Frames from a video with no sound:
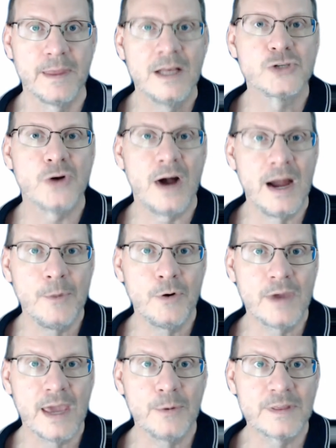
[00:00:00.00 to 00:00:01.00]
So I'm
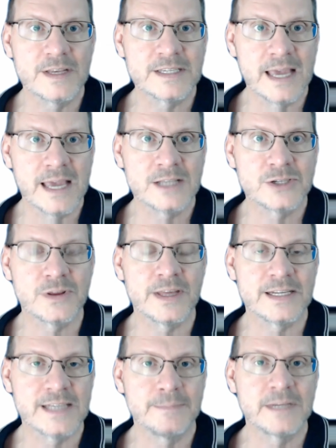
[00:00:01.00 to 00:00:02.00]
okay with this answer
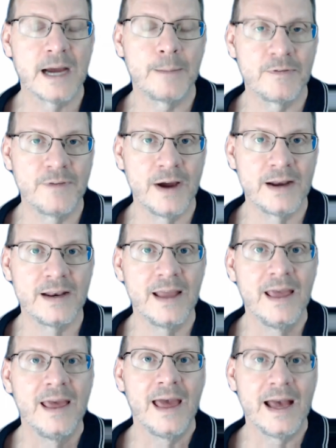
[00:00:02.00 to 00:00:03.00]
that Temtop provided
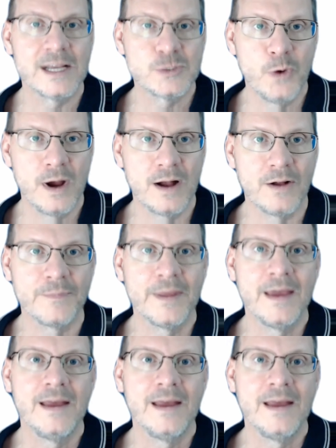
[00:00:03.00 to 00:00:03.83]
as well.